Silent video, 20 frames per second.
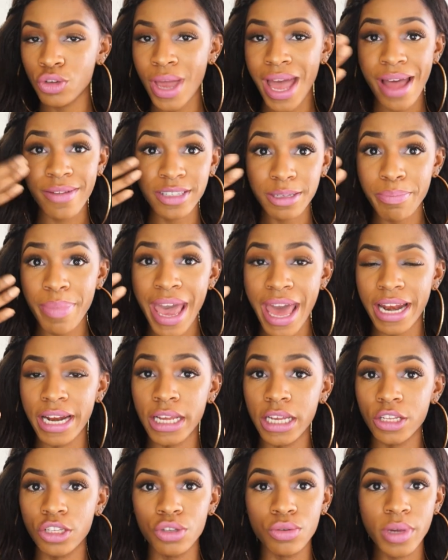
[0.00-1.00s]
You have to pat
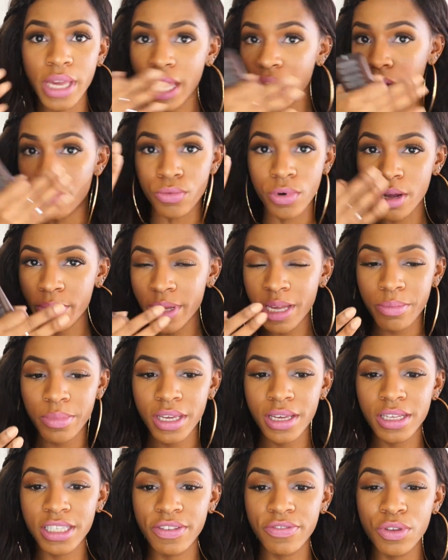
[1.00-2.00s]
it in. You can't rub it,
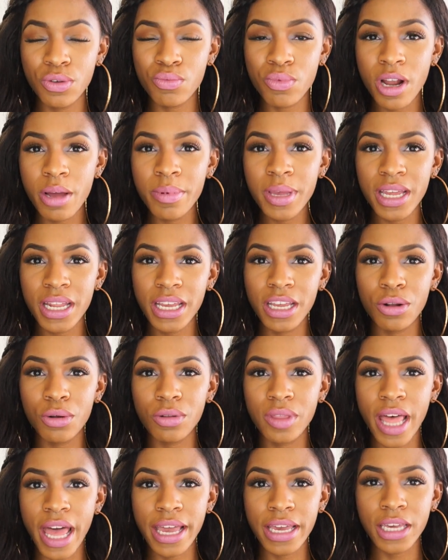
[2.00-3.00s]
because if you rub it,
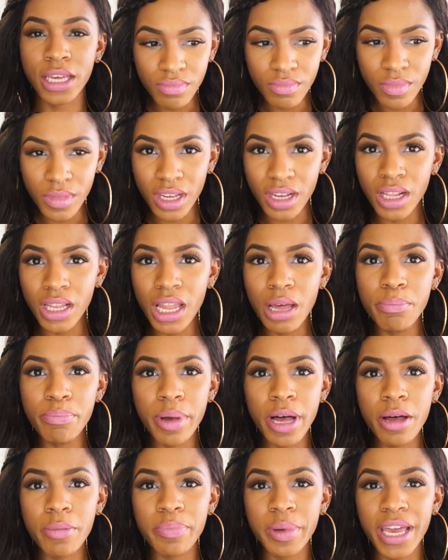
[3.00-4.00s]
it'll like
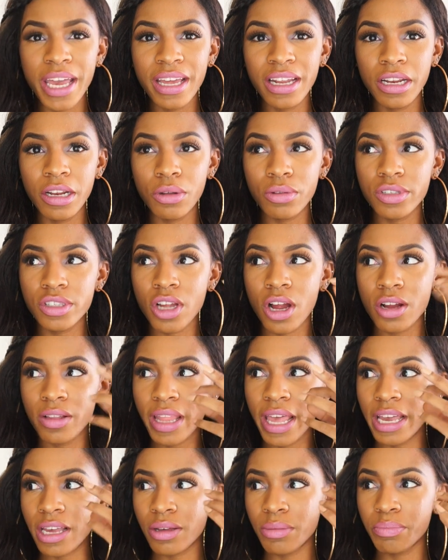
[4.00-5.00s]
clump up and it'll start
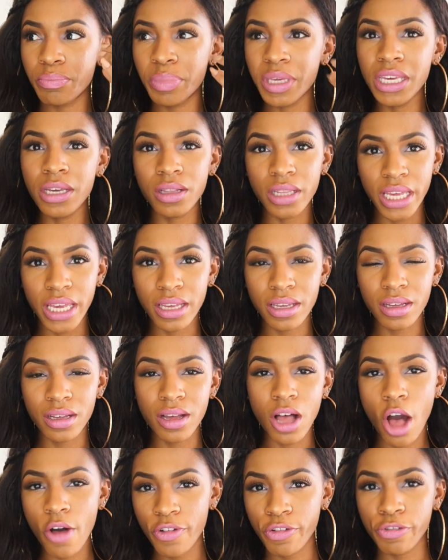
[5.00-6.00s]
like peeling
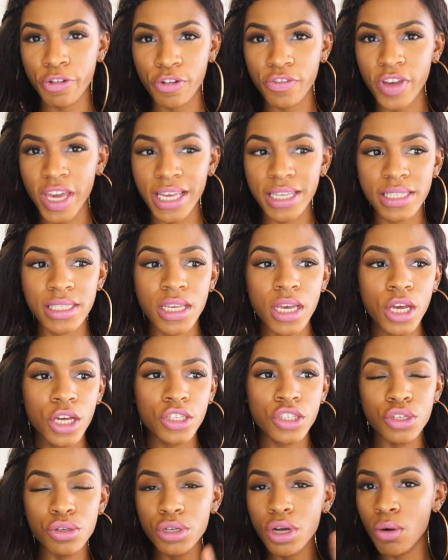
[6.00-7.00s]
off of your face,
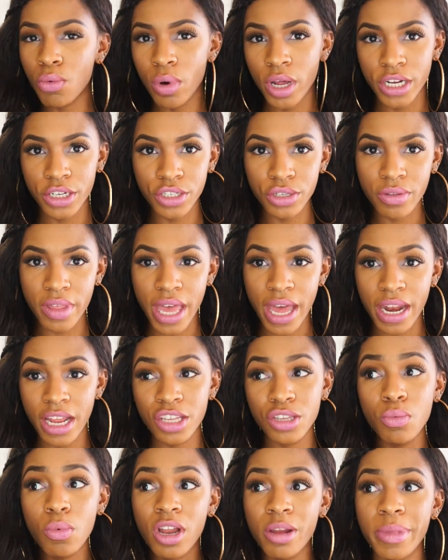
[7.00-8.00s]
so you don't want to do that.
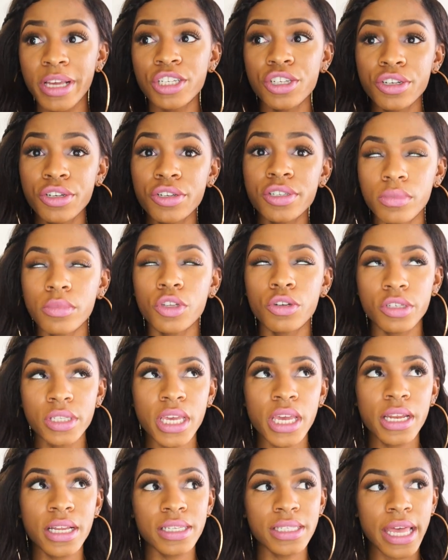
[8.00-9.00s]
And you want to make sure your, your
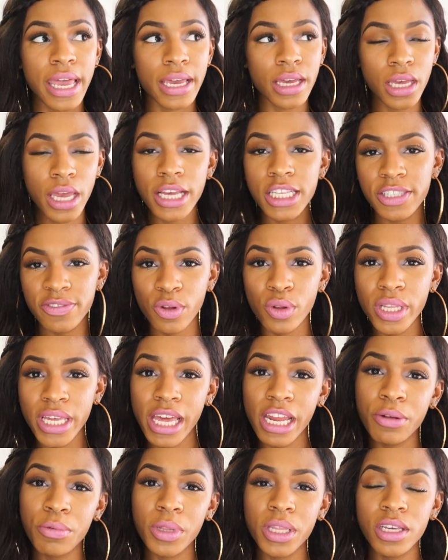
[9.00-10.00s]
skin is like
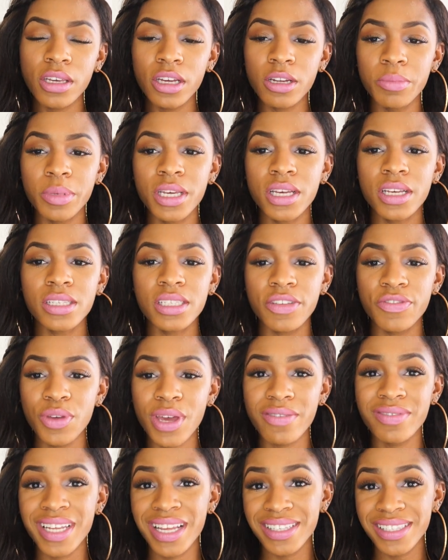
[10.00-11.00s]
exfoliated really good, because if
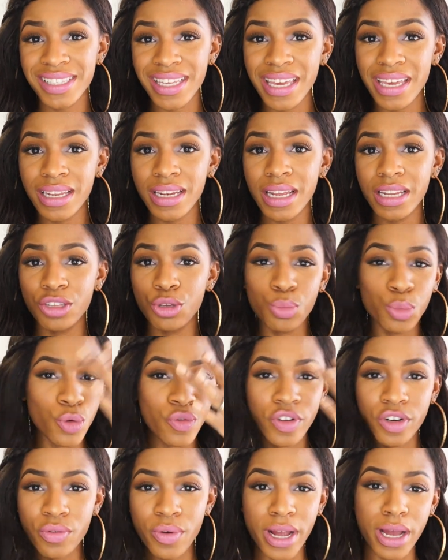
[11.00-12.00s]
you have dead skin and you
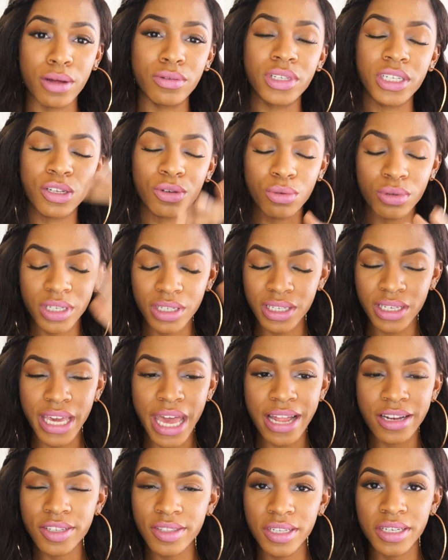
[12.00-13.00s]
move it around, it'll
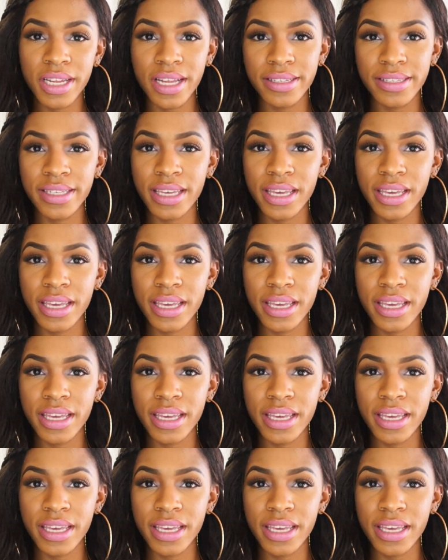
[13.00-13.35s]
catch the dead